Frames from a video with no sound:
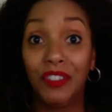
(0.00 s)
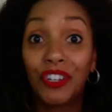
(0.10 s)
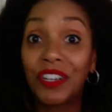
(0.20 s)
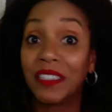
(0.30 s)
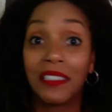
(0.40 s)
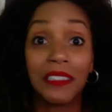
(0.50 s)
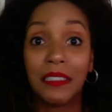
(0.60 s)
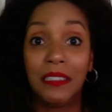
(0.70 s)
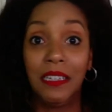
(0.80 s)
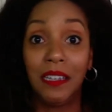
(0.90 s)
you're going to
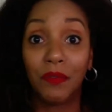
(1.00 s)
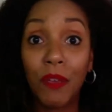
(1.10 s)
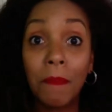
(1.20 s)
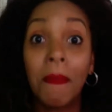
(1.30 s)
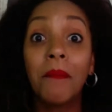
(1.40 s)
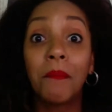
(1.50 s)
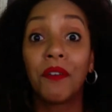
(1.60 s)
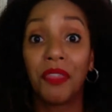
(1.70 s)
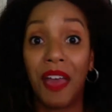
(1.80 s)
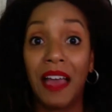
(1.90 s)
succeed.
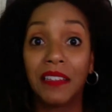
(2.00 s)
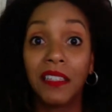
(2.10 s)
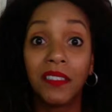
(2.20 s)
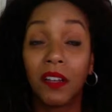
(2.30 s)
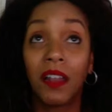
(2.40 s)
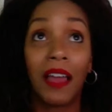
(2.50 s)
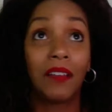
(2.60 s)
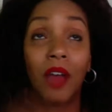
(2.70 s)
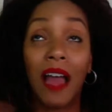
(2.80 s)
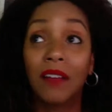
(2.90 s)
Remember that.